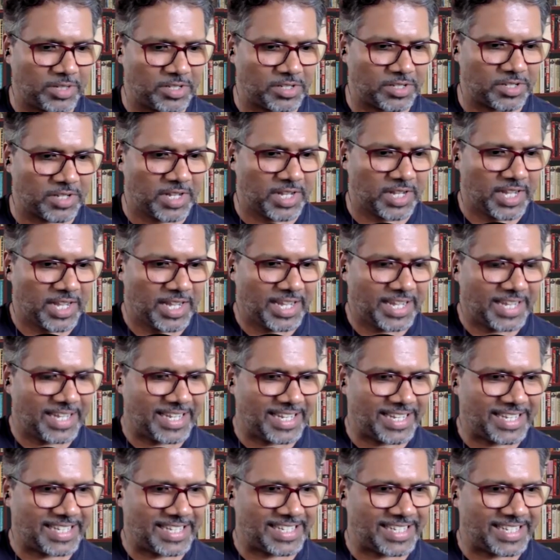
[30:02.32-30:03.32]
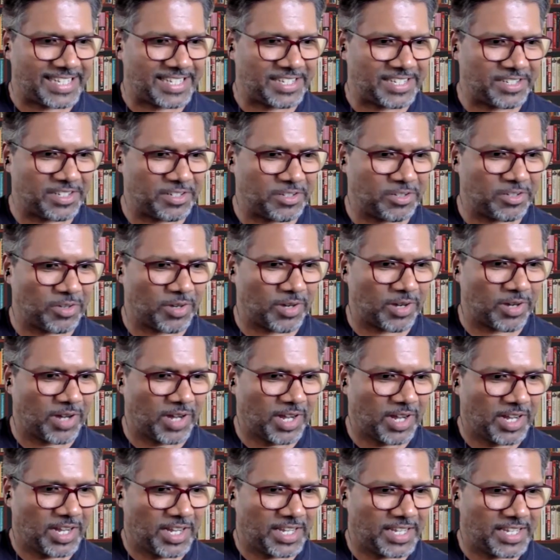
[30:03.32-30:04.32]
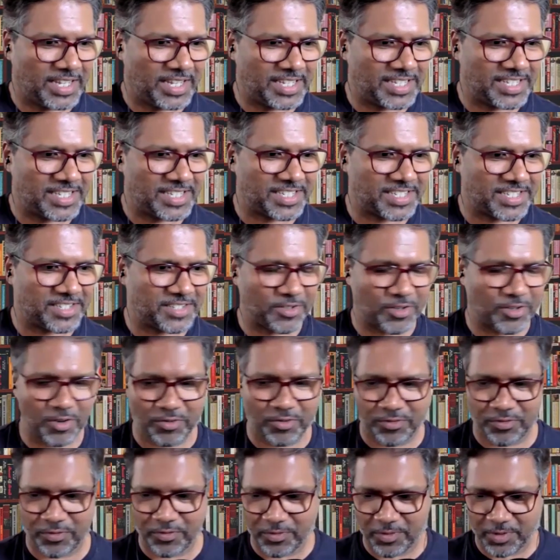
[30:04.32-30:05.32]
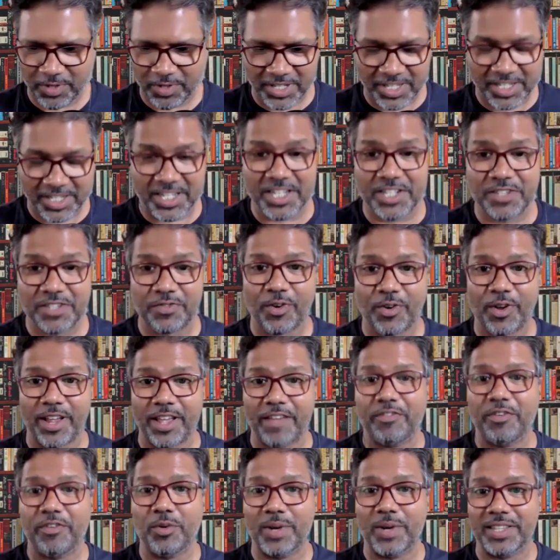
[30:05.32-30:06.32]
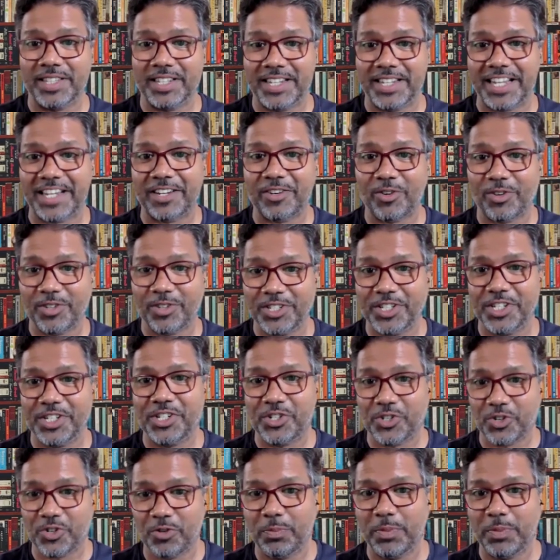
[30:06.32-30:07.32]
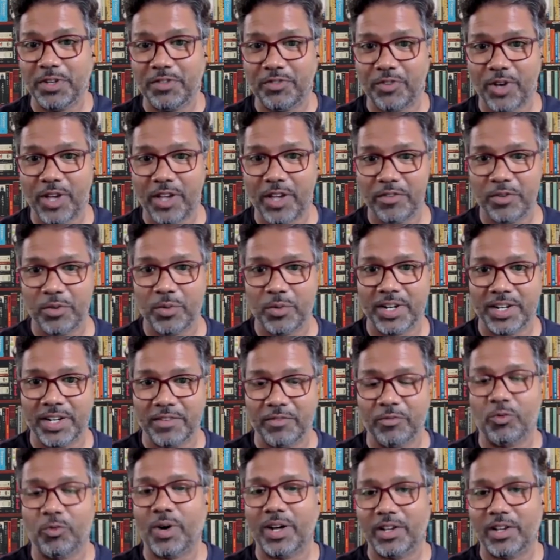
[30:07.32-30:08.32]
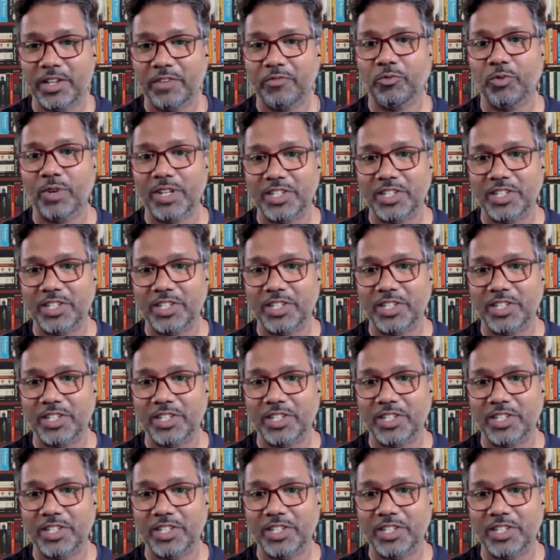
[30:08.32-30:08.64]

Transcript: it's, it, it, it you know, it's not it's for everyone the technology should be for everyone yeah.